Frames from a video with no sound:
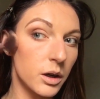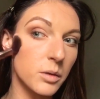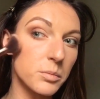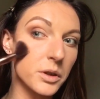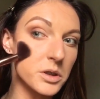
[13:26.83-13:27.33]

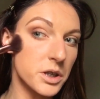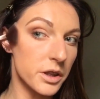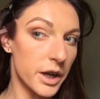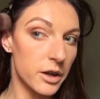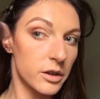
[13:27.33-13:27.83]
up into
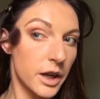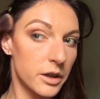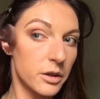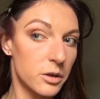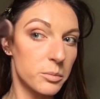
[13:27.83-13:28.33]
the hairline
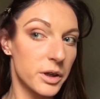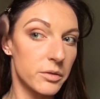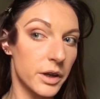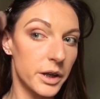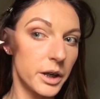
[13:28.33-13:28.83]
a little
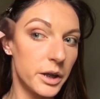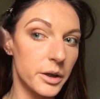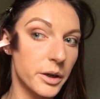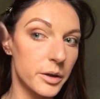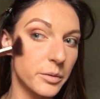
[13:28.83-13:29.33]
bit right
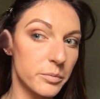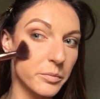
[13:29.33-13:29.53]
here,